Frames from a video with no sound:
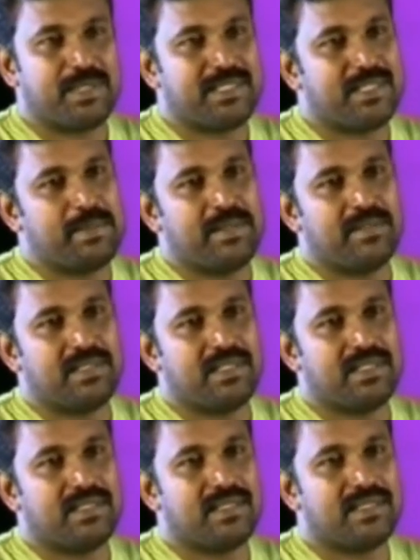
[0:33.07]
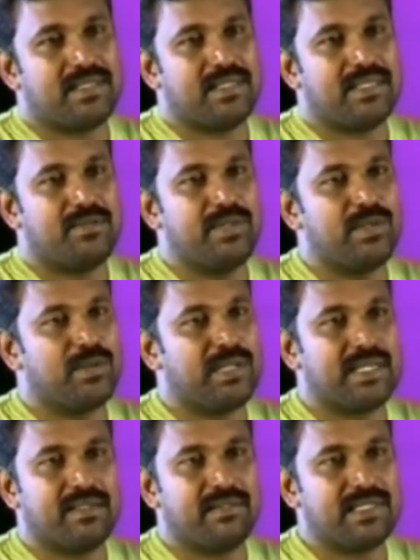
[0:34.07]
I was
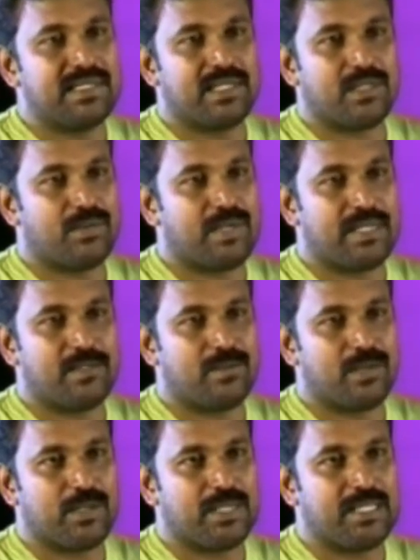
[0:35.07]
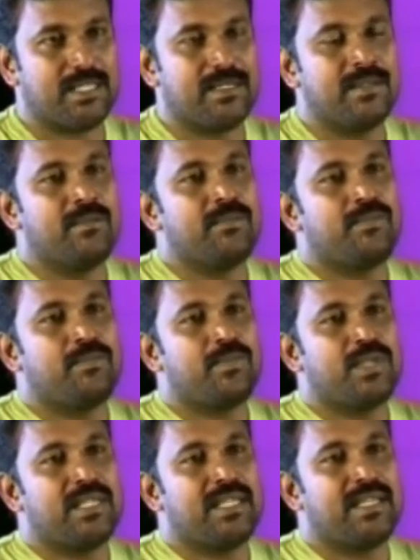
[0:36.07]
born in the cinema. I was
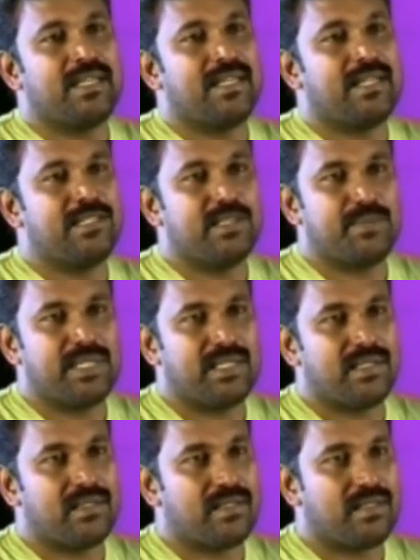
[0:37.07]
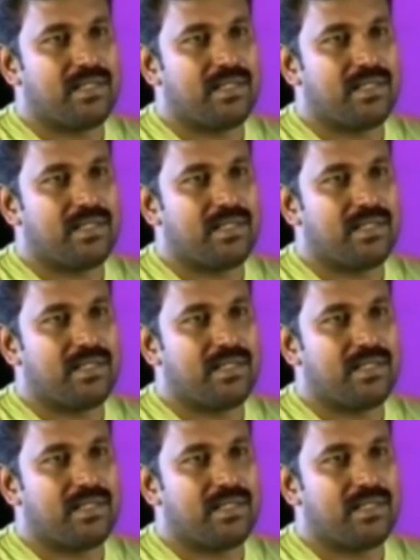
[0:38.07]
born in Ranji Panikar,